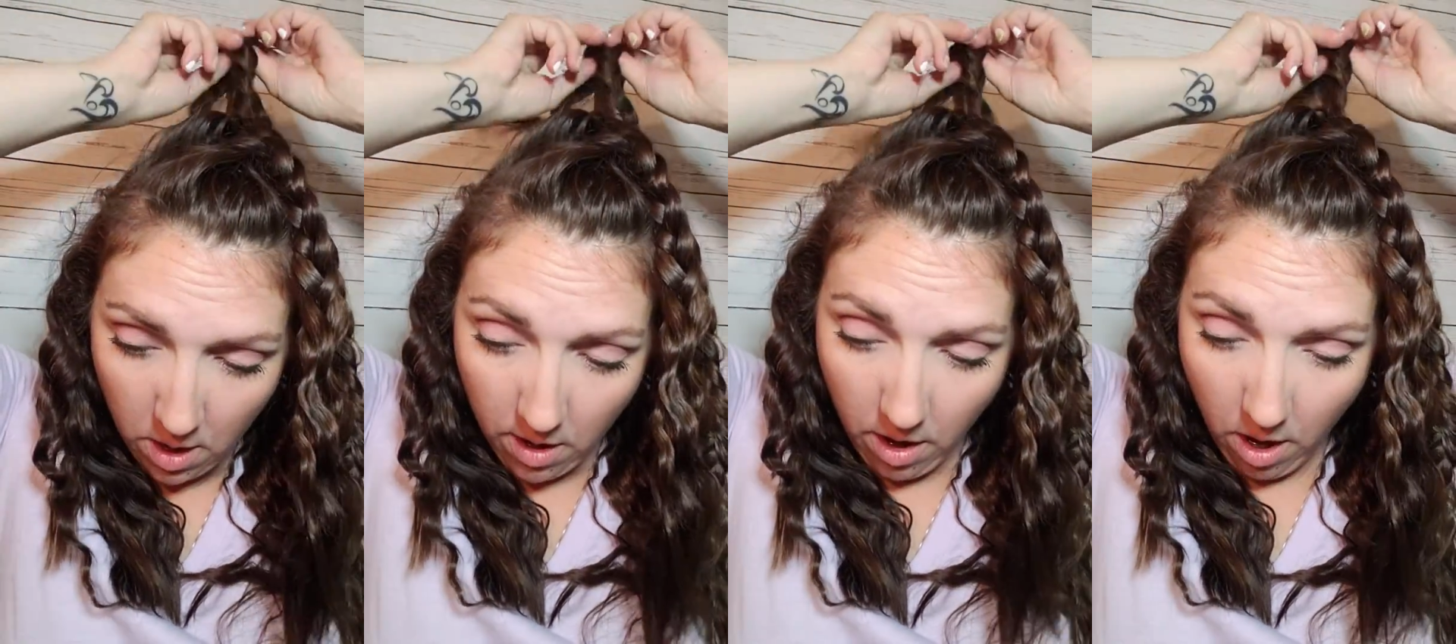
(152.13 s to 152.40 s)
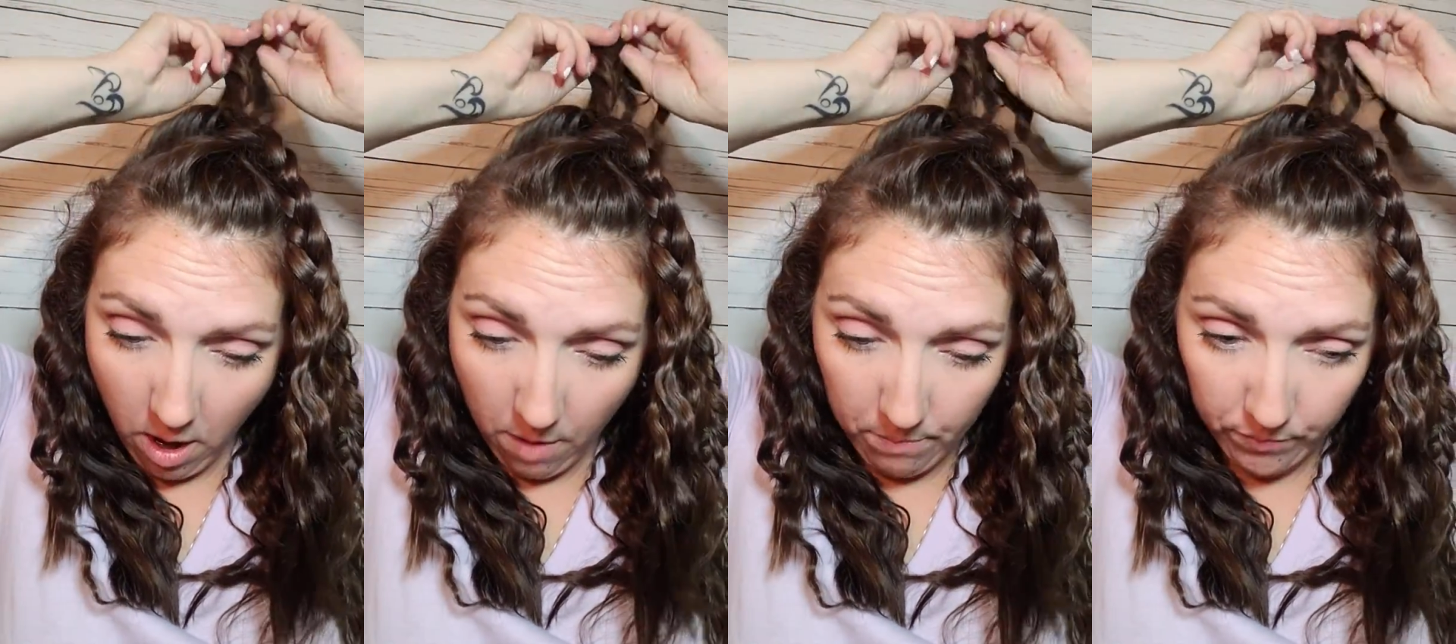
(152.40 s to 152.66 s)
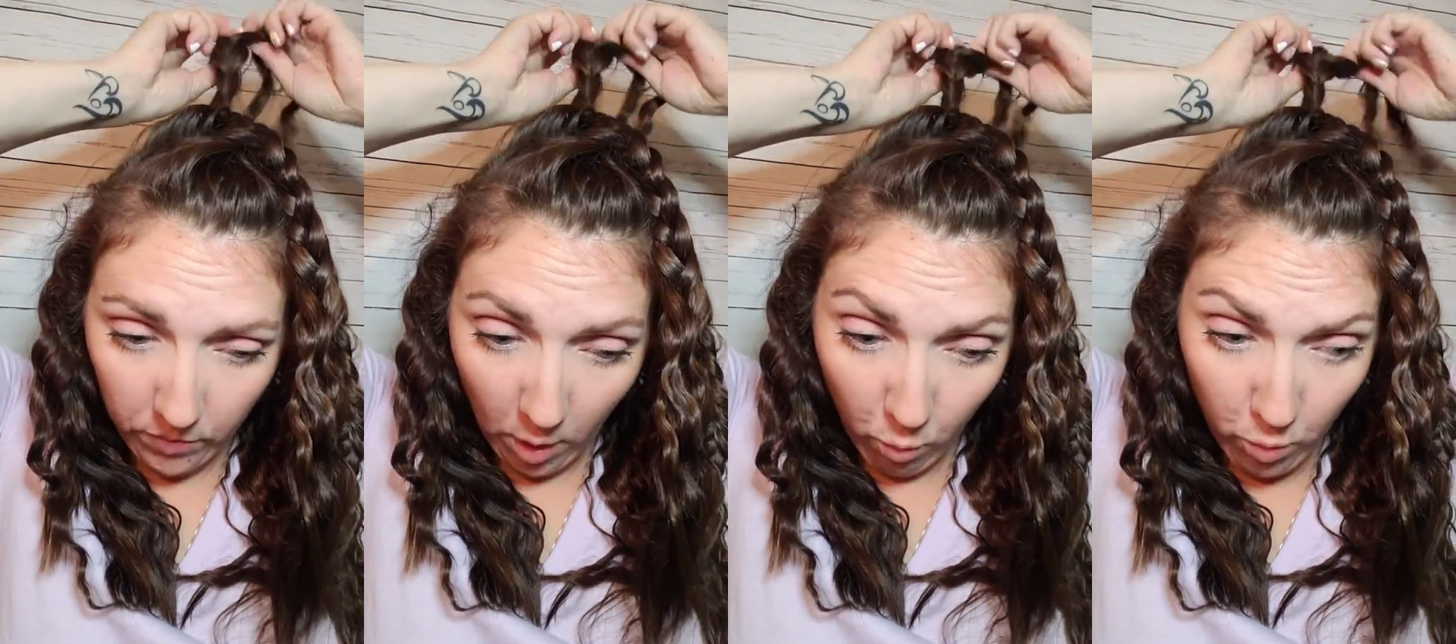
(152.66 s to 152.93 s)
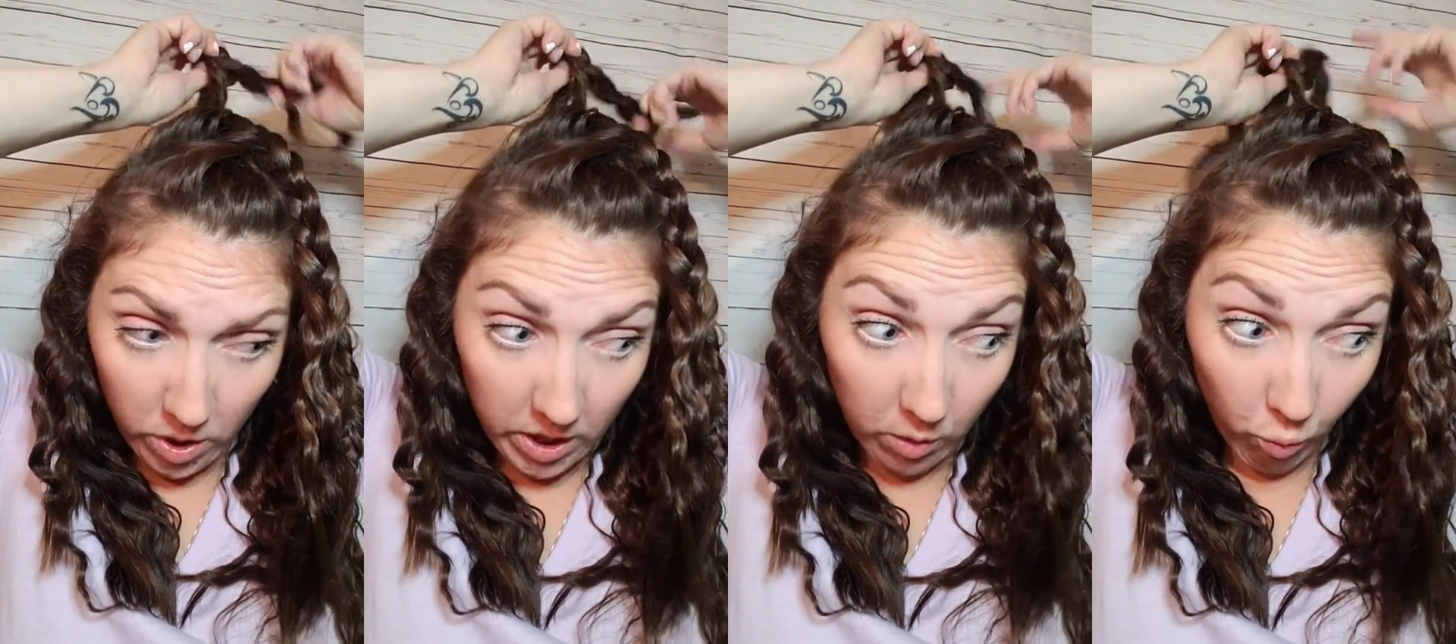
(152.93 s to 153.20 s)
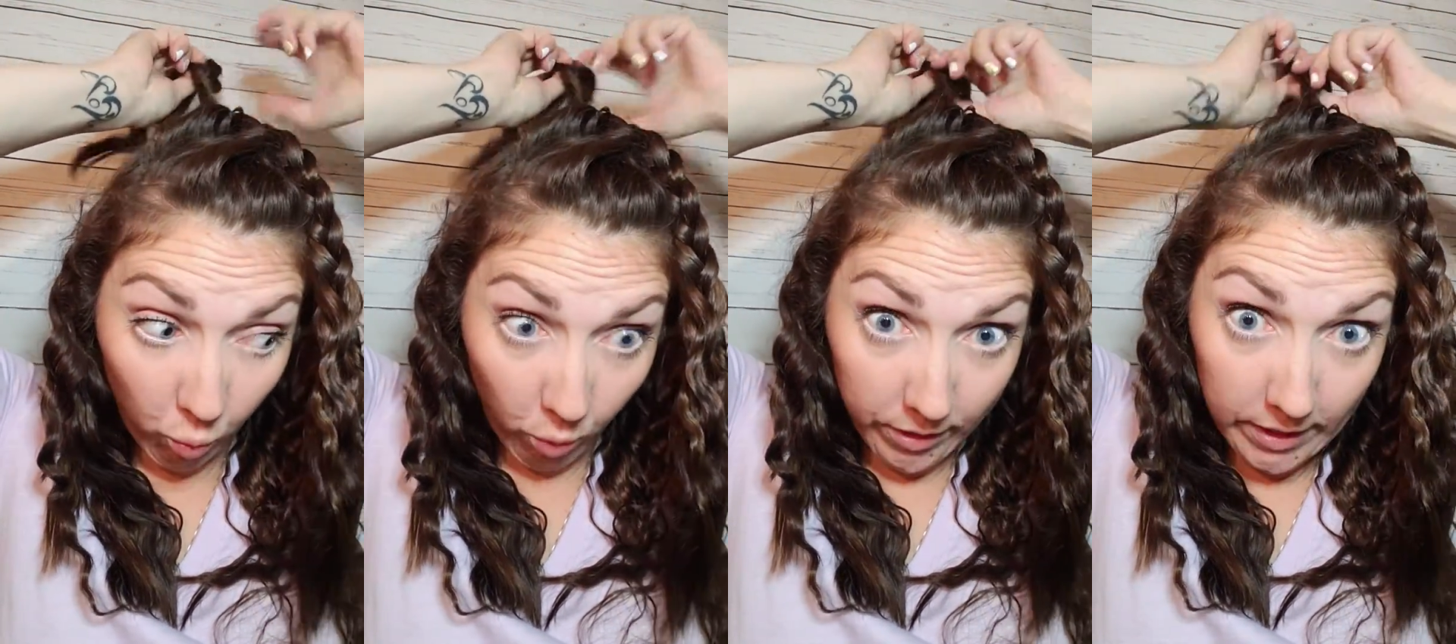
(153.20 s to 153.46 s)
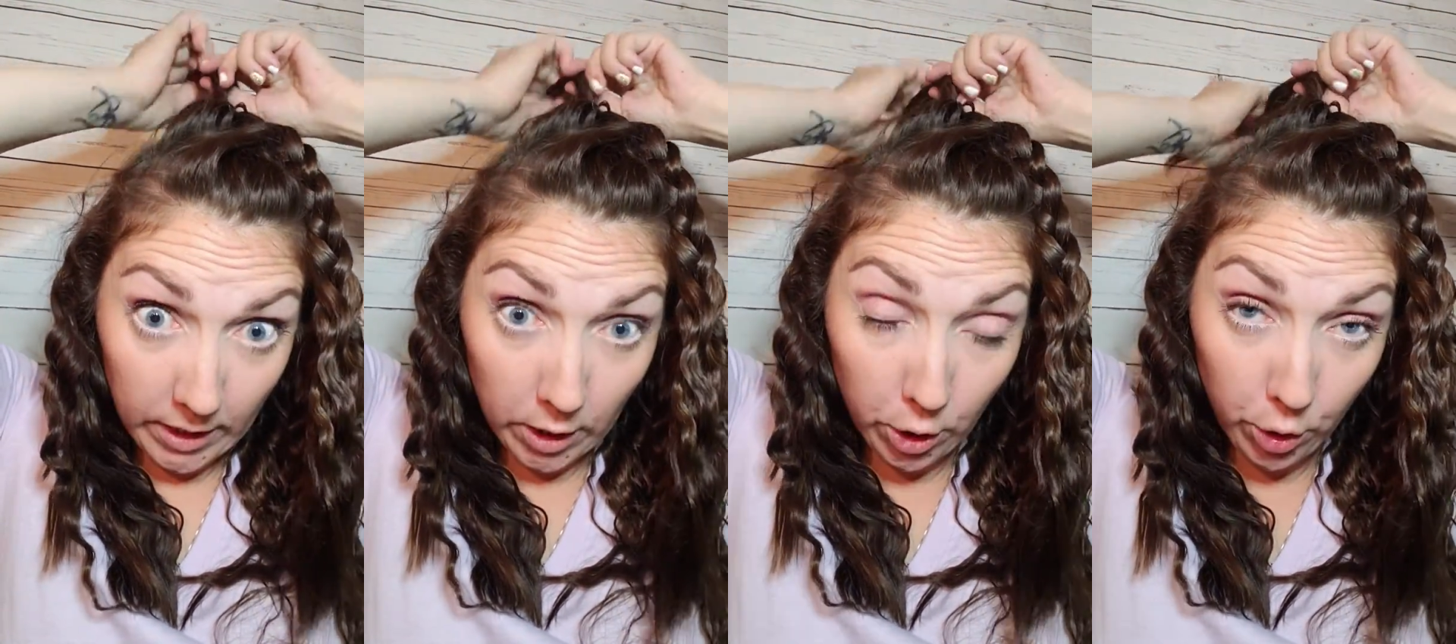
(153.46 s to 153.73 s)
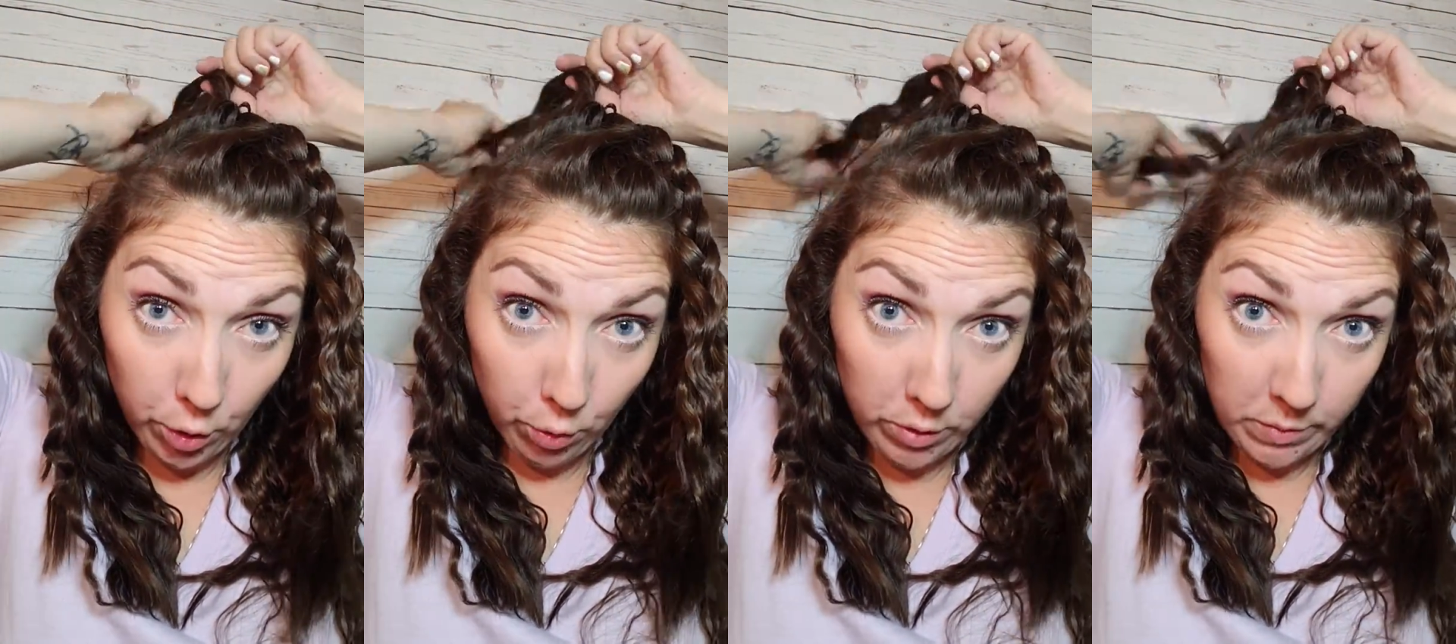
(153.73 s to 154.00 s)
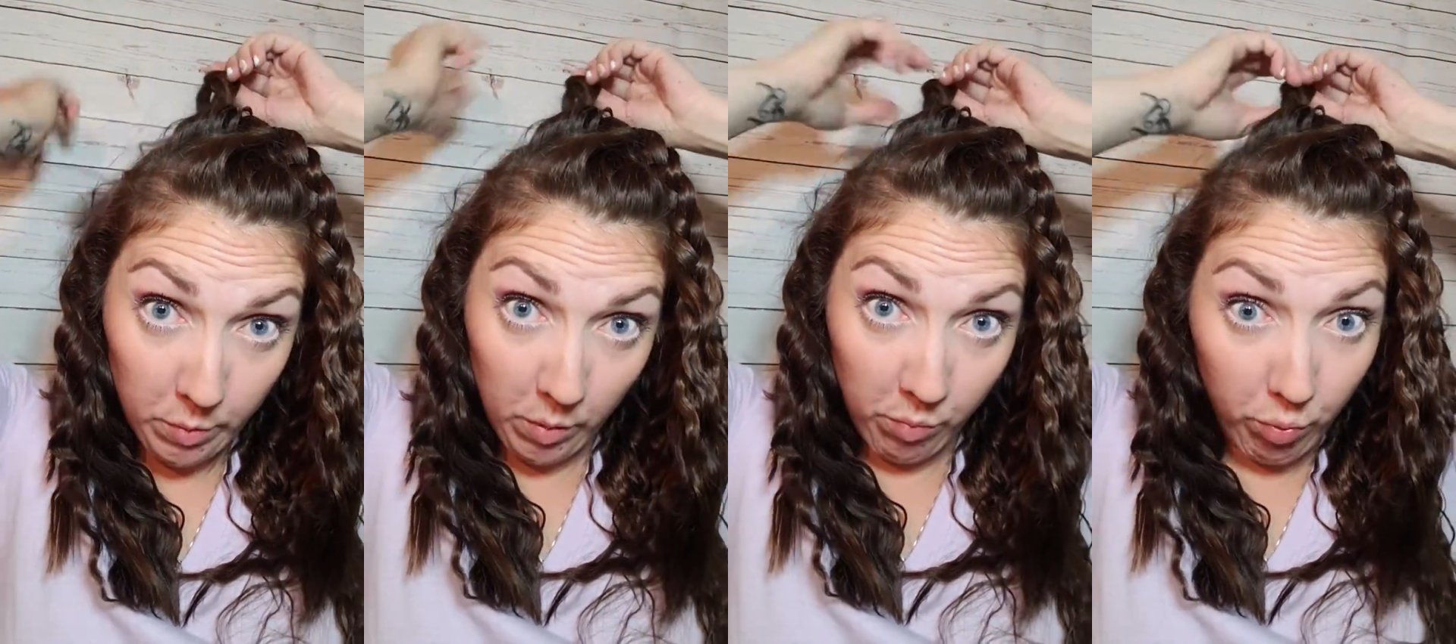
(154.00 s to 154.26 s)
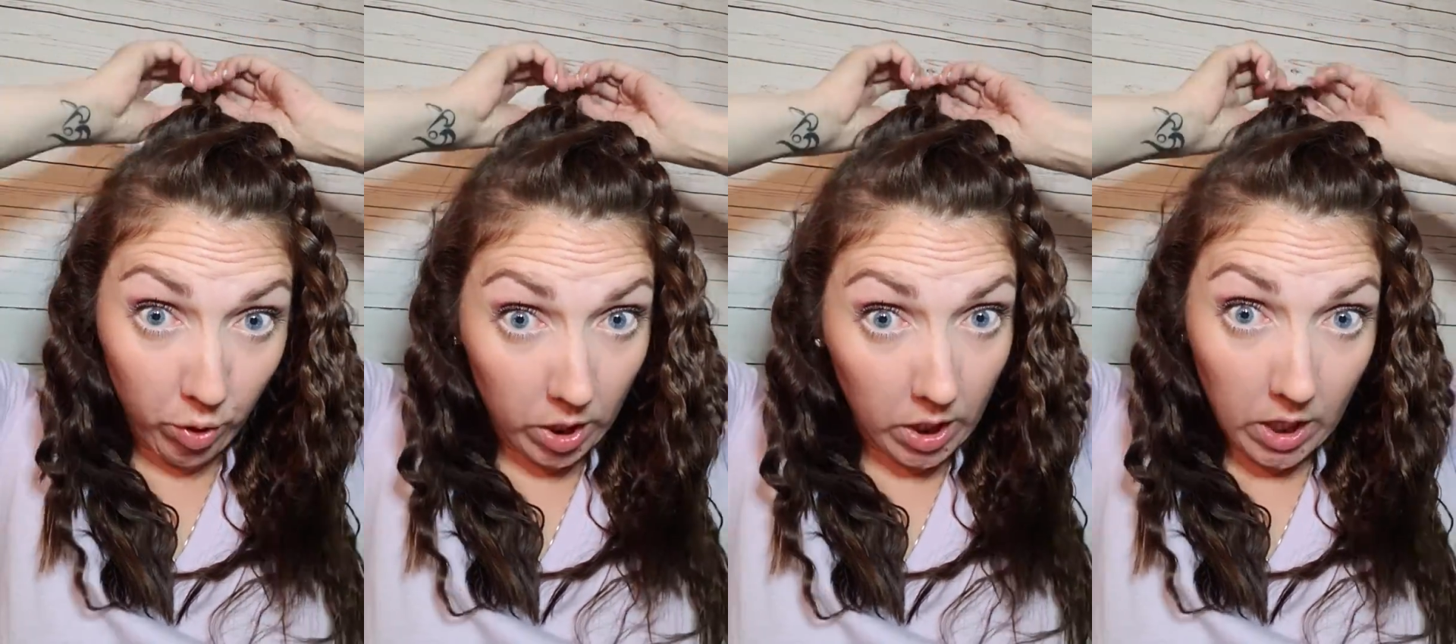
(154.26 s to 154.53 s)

a really loose but pretty,